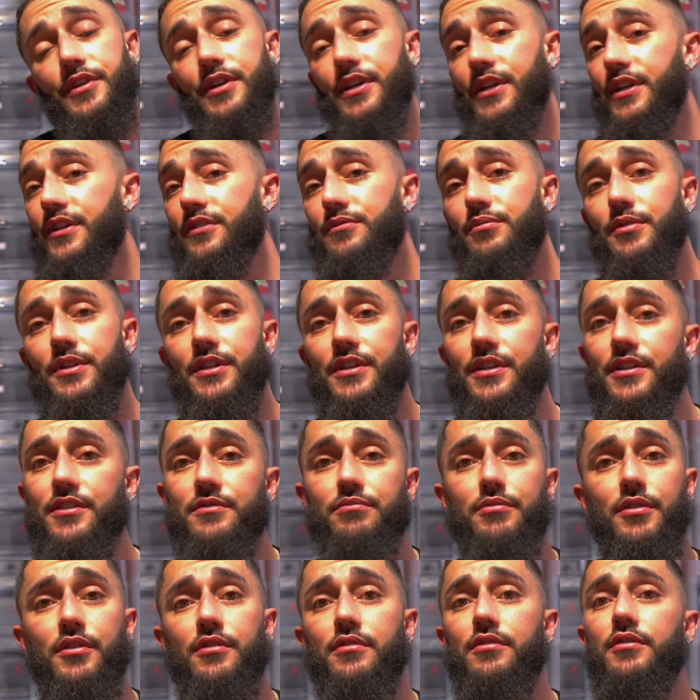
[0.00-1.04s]
It is what it is,
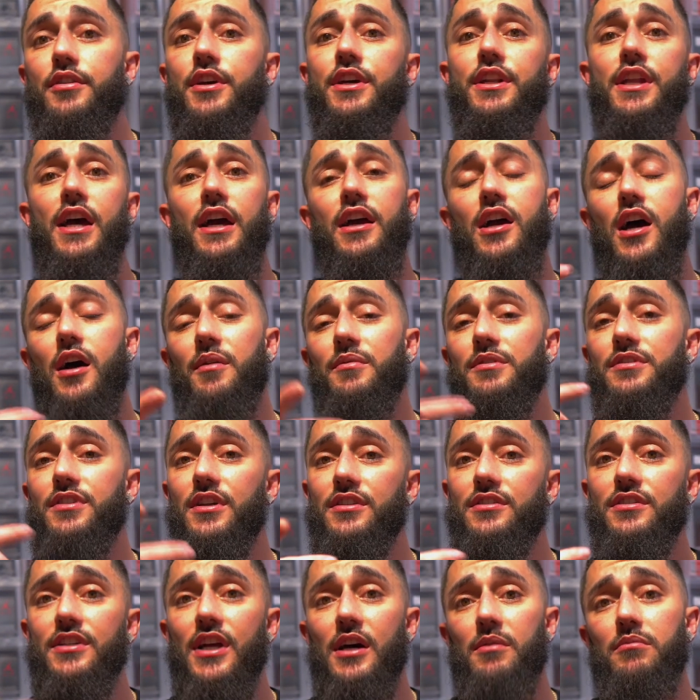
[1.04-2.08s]
bro. Hit that comment
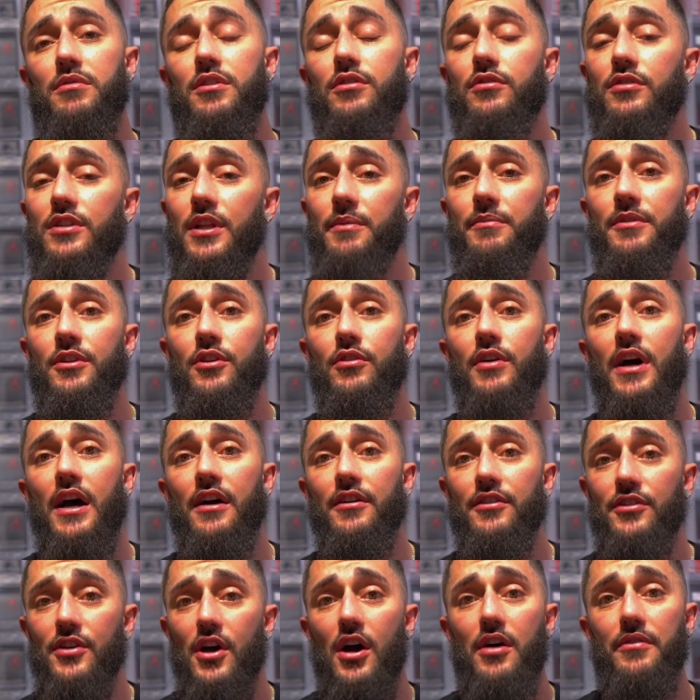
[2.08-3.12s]
section down below and let me know how
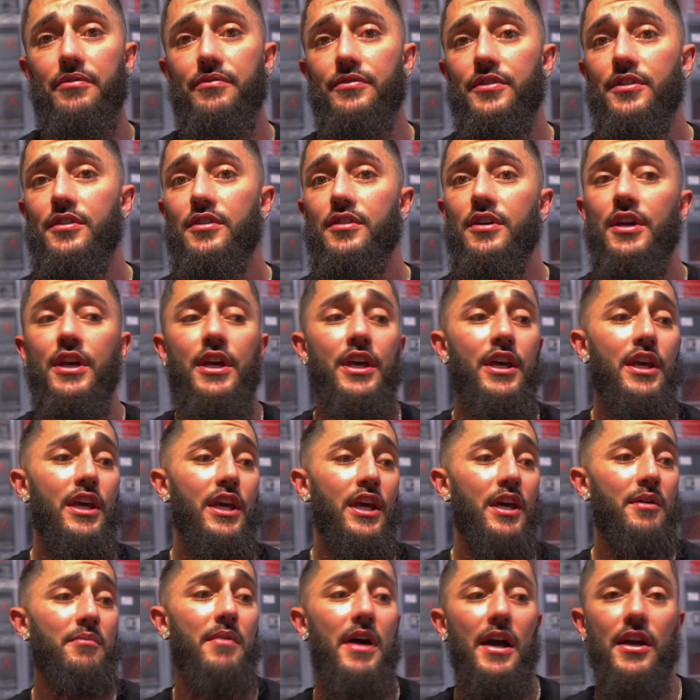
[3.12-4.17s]
y'all feel.
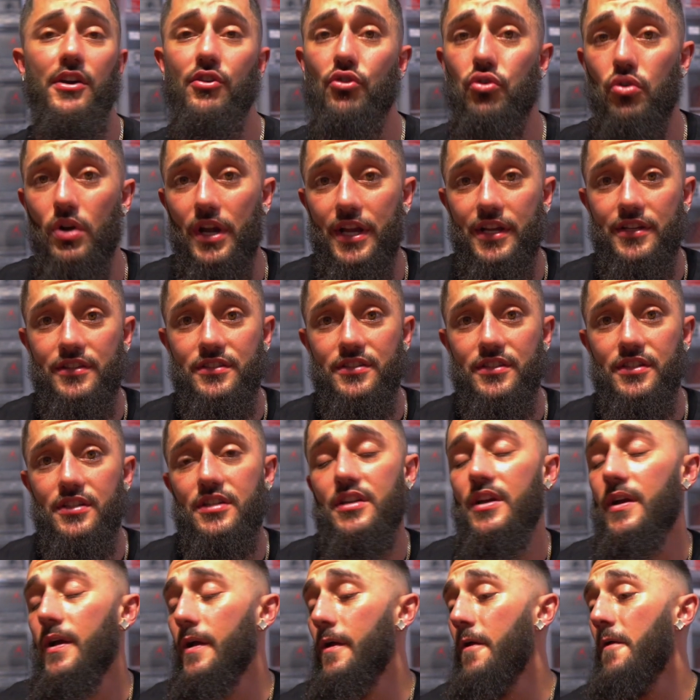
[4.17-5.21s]
Am I crazy?
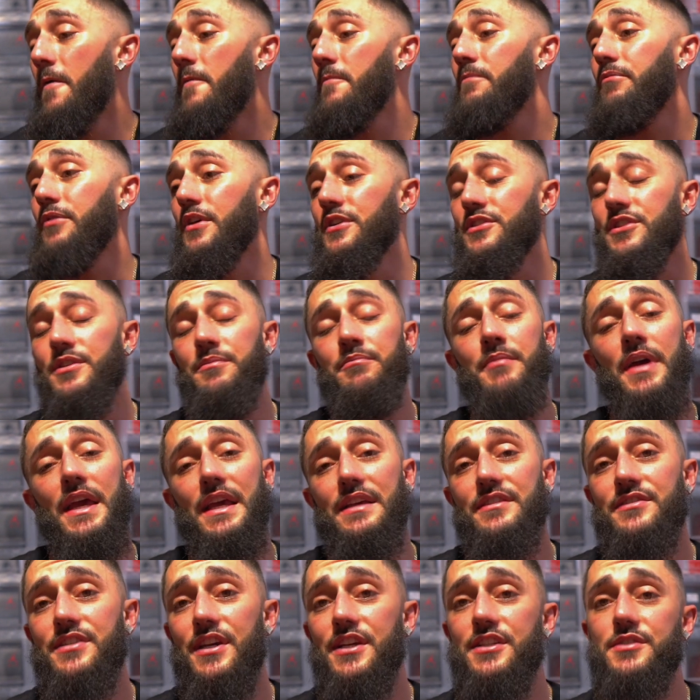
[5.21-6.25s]
Does it
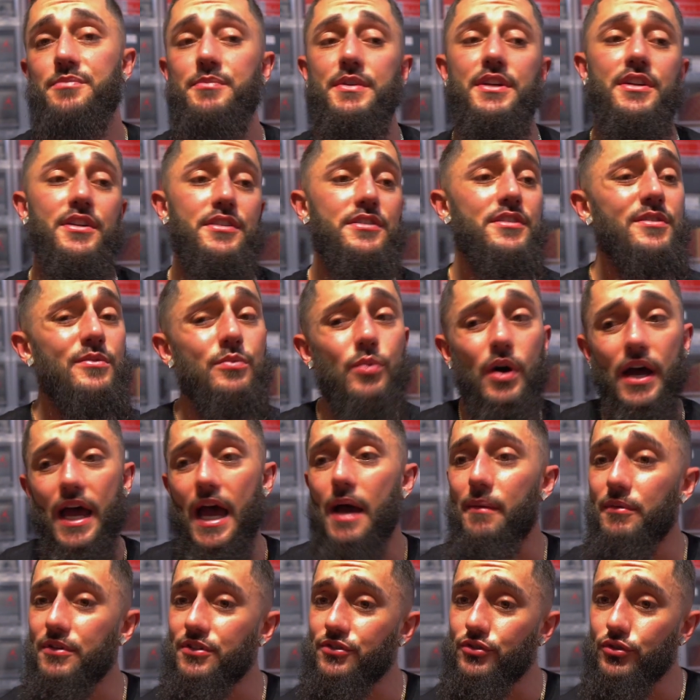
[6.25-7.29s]
make sense? Because this is what
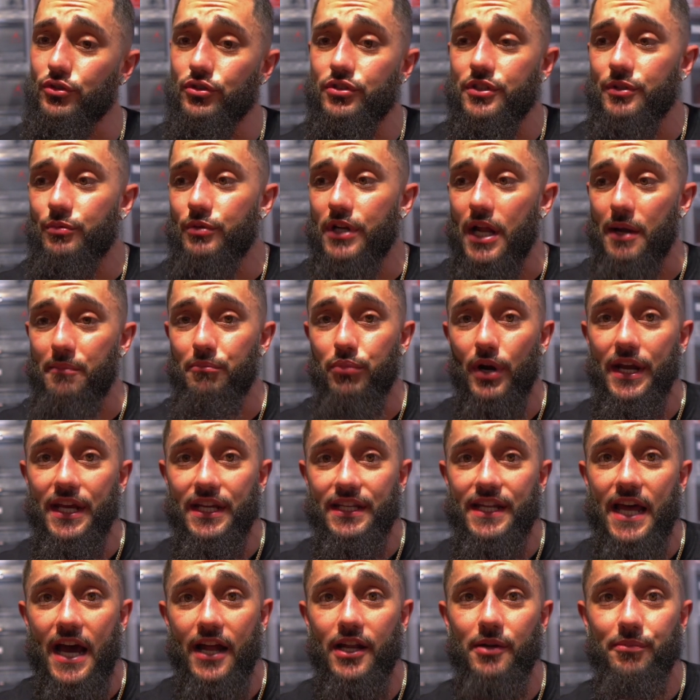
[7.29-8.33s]
happens. Usually when I break
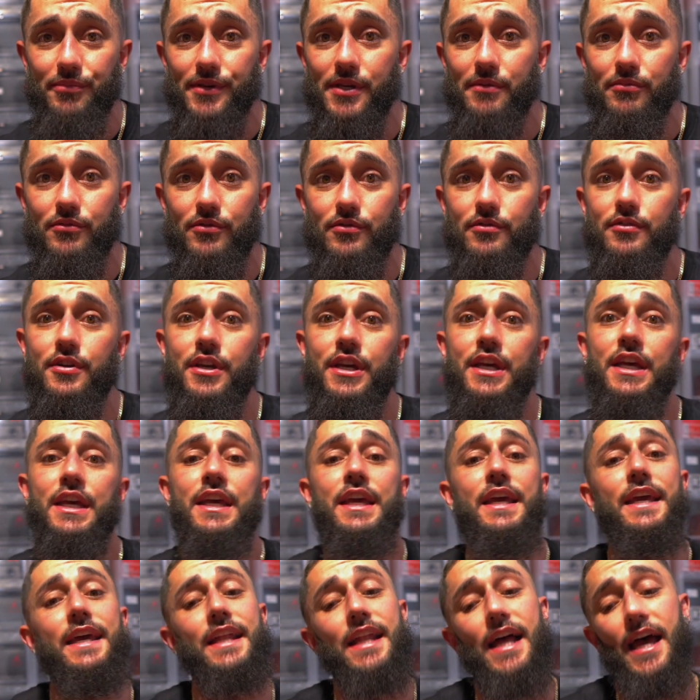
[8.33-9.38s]
it down to people
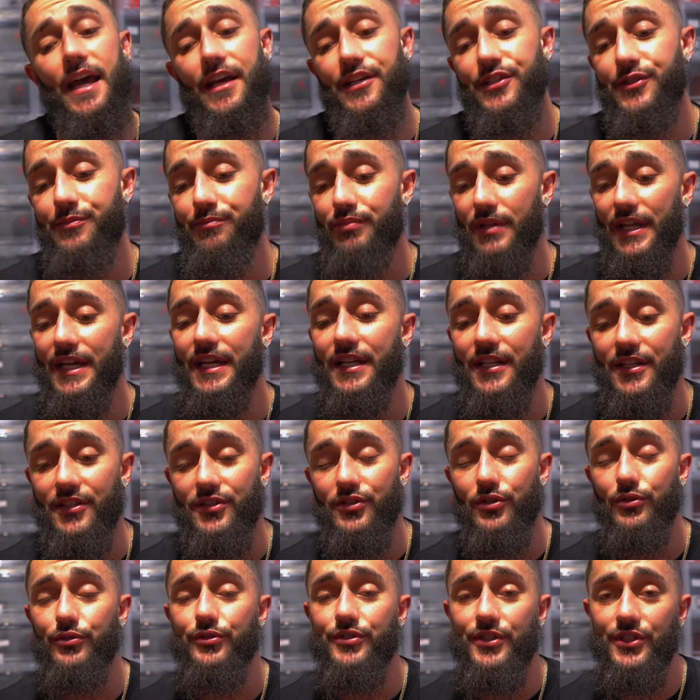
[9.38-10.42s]
and I explain
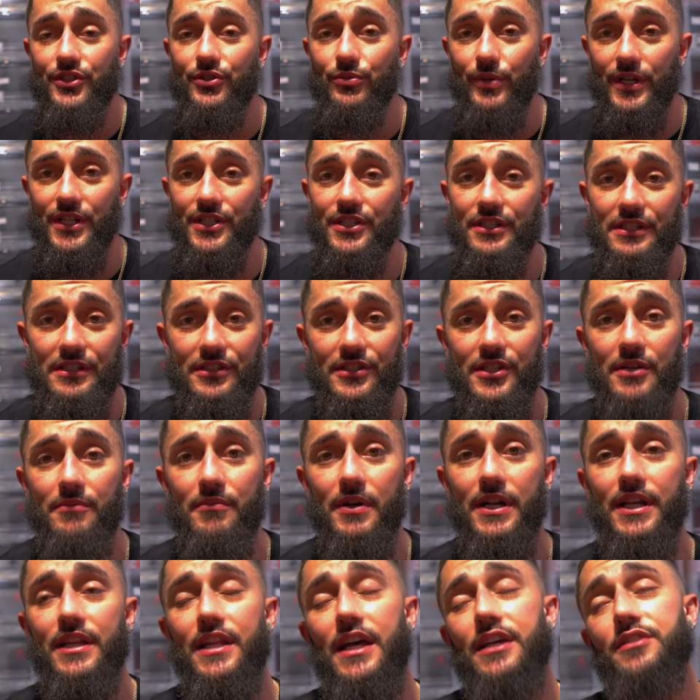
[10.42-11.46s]
this whole situation to
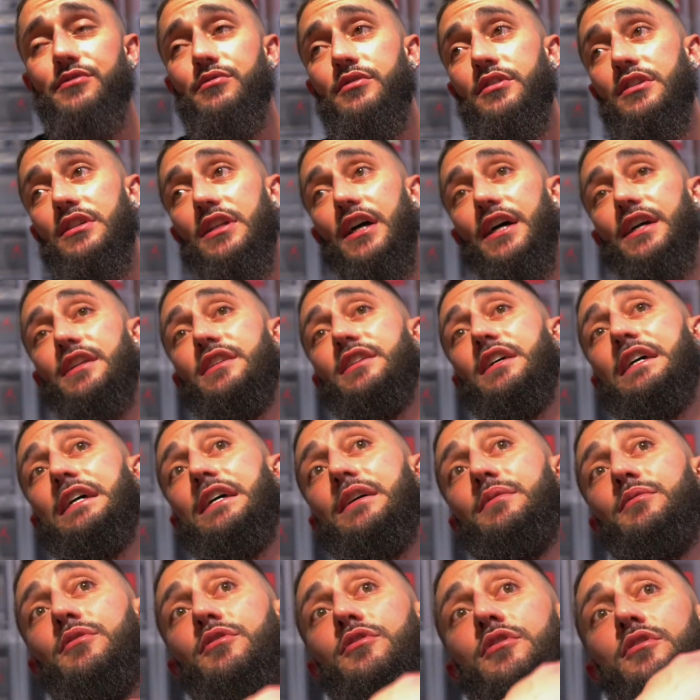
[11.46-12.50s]
somebody, that's when they're like,
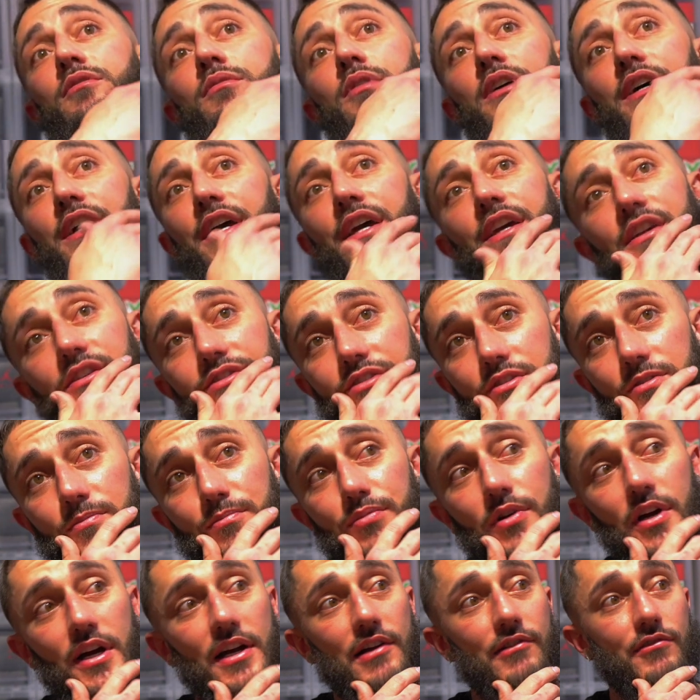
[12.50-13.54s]
damn, you know what? Ace, you're
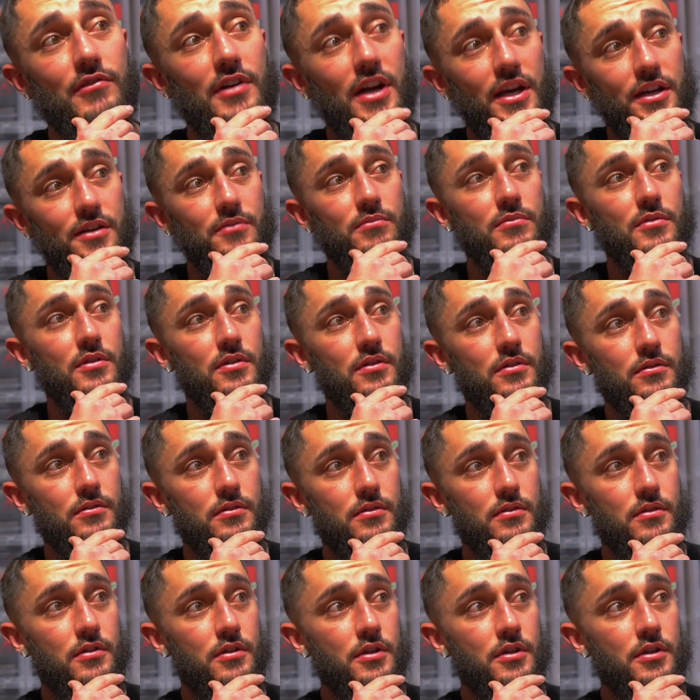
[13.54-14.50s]
probably right, bro.